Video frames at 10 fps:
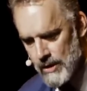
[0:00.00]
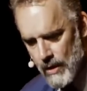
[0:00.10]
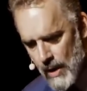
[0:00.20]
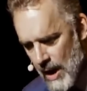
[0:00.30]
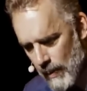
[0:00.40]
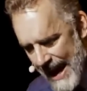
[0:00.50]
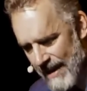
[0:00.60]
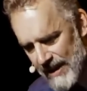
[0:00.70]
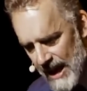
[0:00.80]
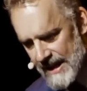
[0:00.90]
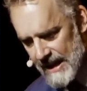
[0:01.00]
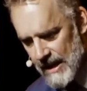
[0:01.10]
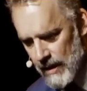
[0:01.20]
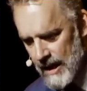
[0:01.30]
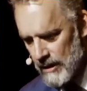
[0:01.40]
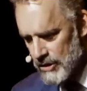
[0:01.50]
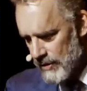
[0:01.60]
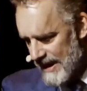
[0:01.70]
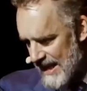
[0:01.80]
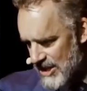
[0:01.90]
You know, we have an idea in our culture
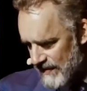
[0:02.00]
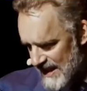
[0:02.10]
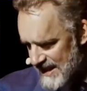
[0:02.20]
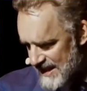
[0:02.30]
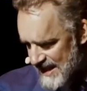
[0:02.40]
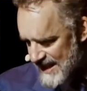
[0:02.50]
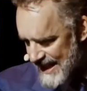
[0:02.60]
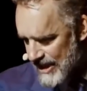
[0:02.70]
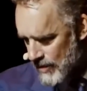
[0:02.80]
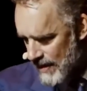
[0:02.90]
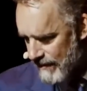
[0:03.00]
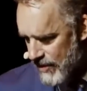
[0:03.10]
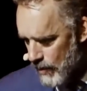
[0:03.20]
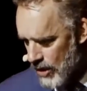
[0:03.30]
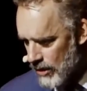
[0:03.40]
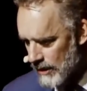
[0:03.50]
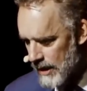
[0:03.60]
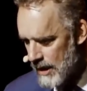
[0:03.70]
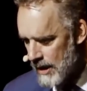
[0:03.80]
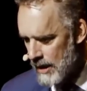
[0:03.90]
that each of us is the center of the world.
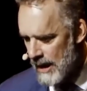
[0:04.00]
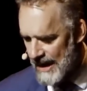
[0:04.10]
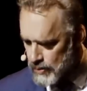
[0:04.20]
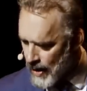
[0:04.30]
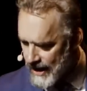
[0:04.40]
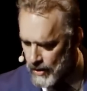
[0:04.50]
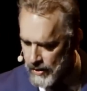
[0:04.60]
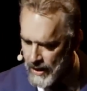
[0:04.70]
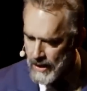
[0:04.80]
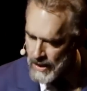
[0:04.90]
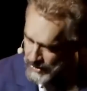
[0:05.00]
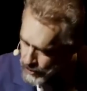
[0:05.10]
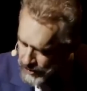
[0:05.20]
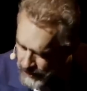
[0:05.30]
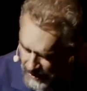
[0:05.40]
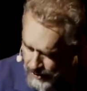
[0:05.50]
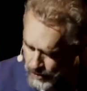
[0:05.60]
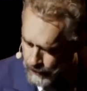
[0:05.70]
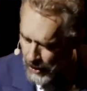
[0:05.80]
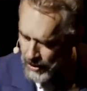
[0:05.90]
That's why
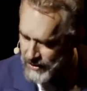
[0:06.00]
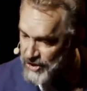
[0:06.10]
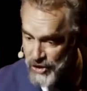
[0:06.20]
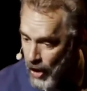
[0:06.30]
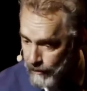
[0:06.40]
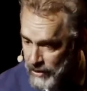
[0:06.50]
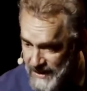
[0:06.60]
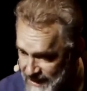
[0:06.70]
you're part of the sovereign